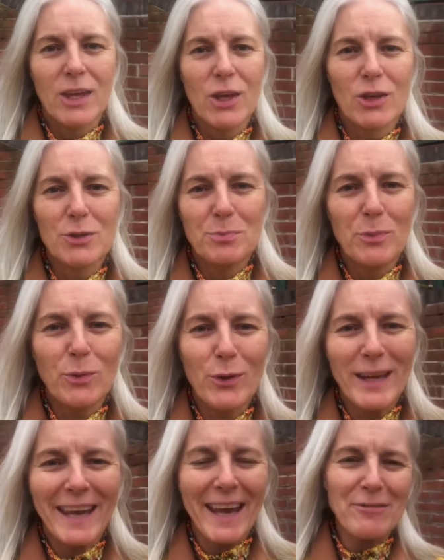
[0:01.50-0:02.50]
Good
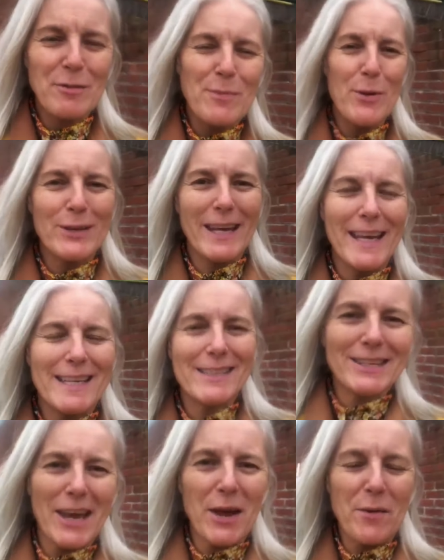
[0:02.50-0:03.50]
morning, everybody.
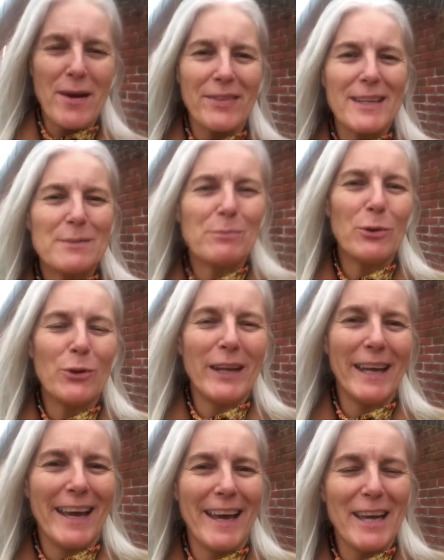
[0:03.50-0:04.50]
So this
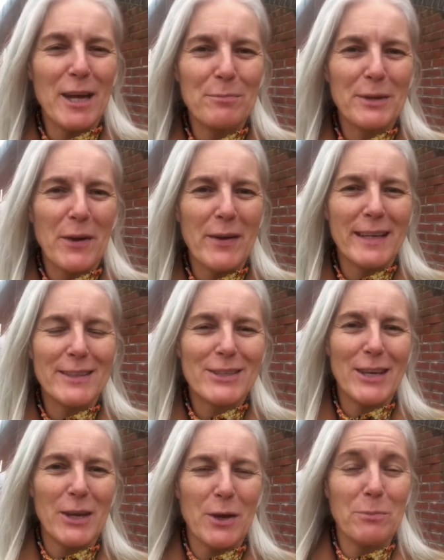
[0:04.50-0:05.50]
morning I'm
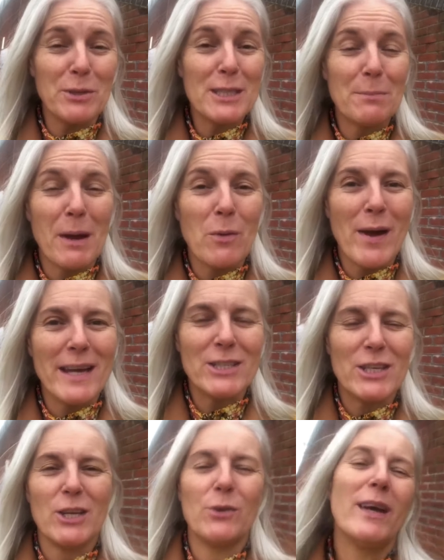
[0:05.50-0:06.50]
just on my way
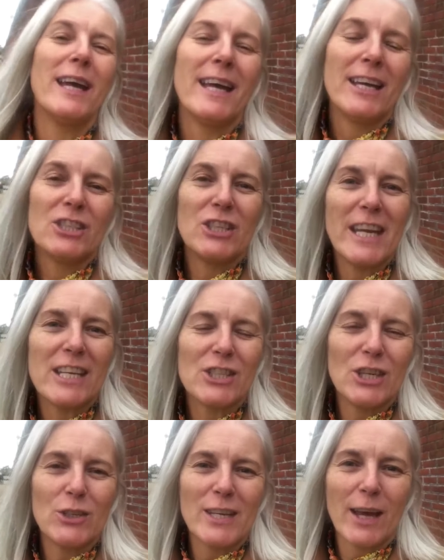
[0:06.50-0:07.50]
to Chique
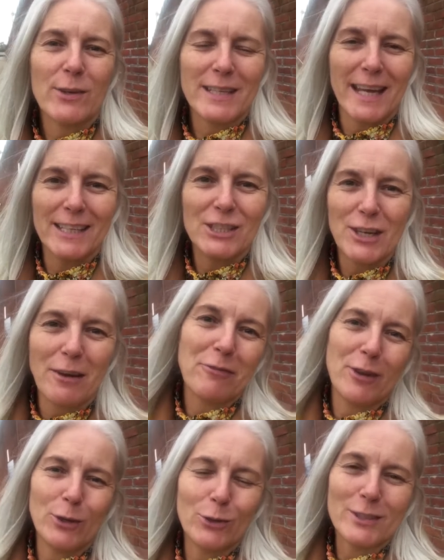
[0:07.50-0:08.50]
Studios in
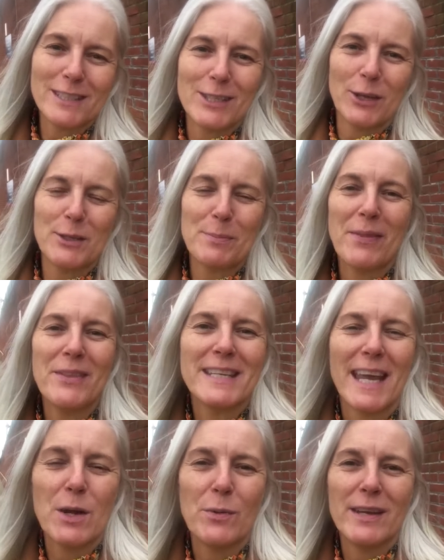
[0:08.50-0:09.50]
Sheffield to spend the
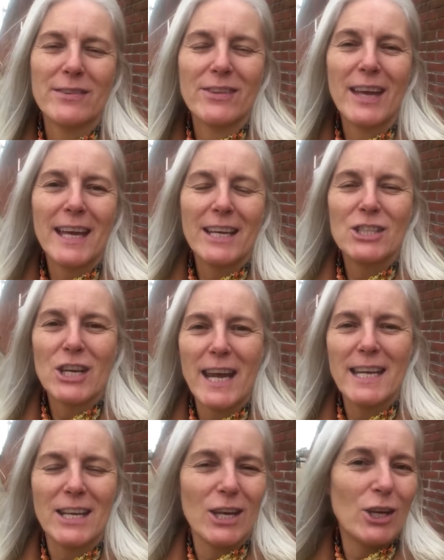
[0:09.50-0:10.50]
day with Jane